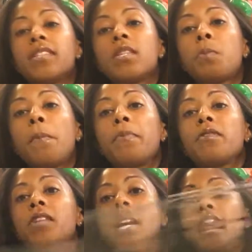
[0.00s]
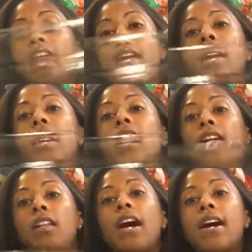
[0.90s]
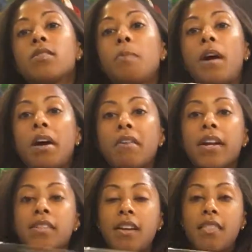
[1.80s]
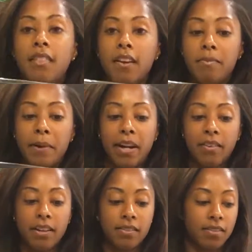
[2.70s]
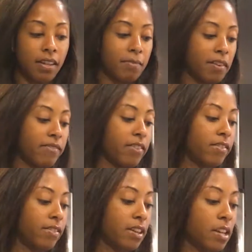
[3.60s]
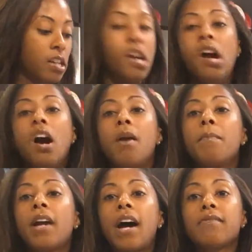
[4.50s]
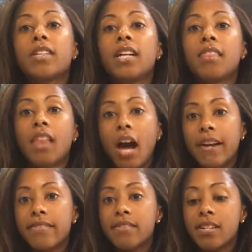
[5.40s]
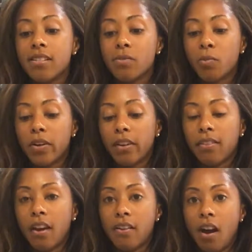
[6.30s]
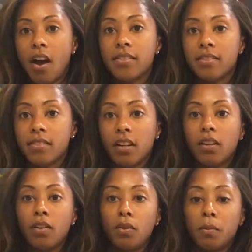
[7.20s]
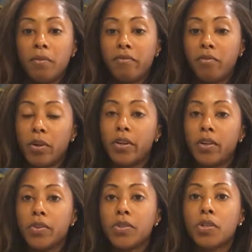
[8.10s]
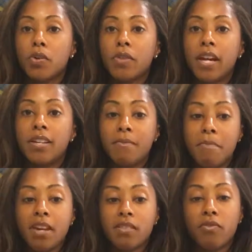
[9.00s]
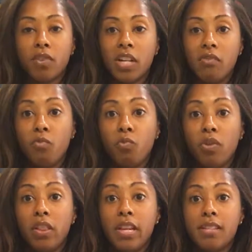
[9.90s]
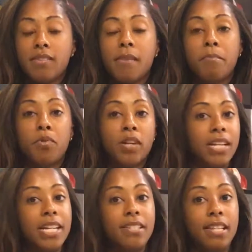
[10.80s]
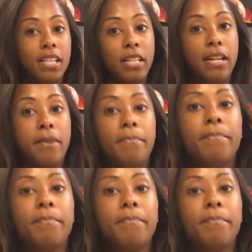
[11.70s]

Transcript: these peppers in a glass Pyrex. I love Pyrex, it's like my favorite thing. But I'm going to line this with non-stick aluminum foil so that it makes for really simple and easy cleanup.